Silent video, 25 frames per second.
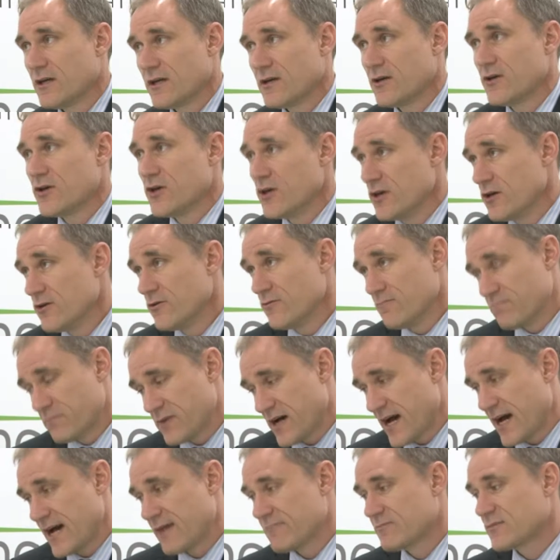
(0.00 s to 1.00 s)
You
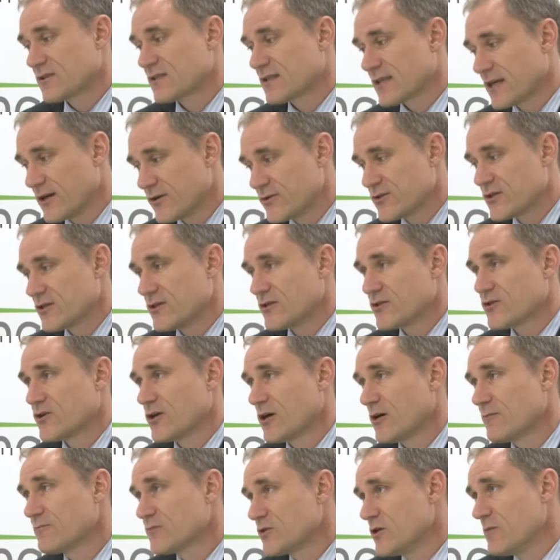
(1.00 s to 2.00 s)
perhaps go to the
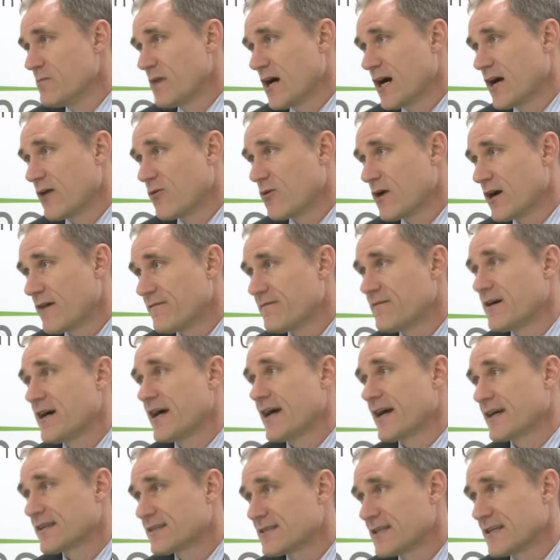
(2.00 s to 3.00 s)
shops, you buy a Wi-Fi
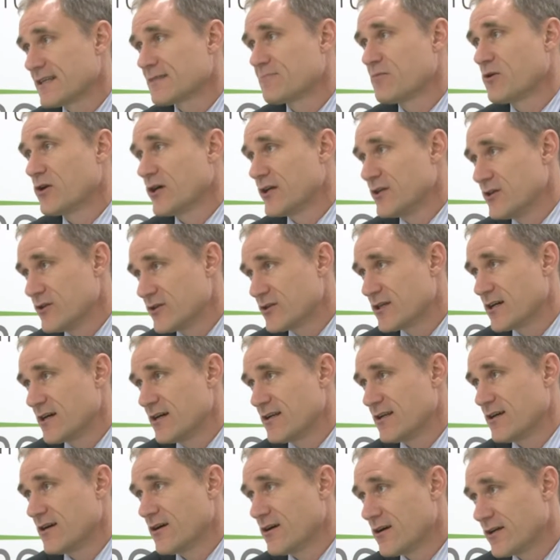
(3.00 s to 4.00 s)
access point, you
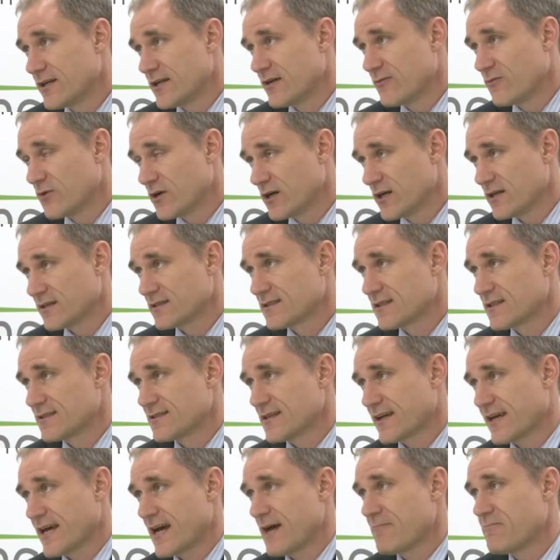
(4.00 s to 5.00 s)
turn it on, it works,
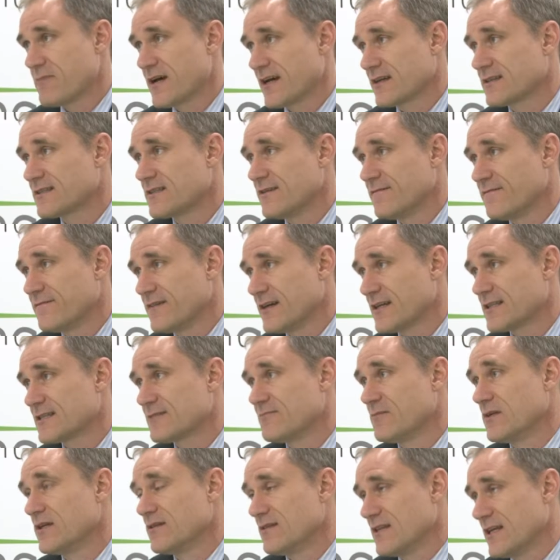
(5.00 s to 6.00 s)
it's a capex
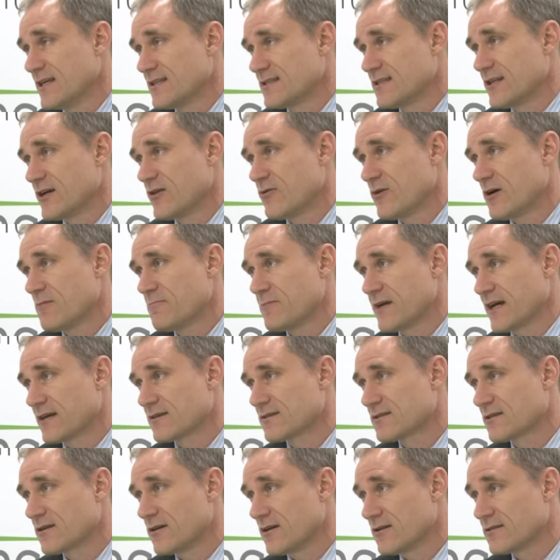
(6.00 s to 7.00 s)
investment, there's no
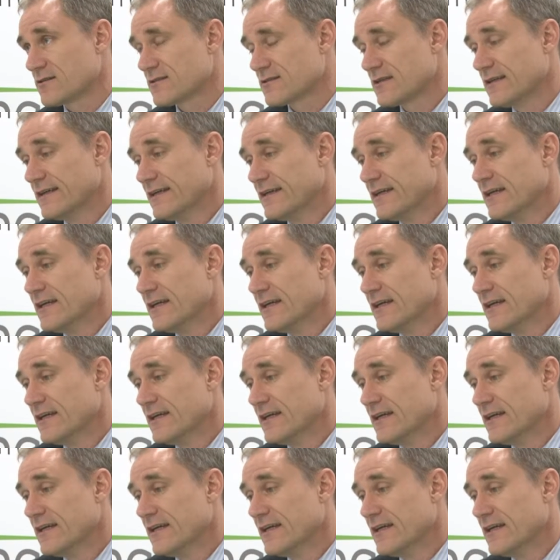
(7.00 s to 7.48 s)
OpEx cost.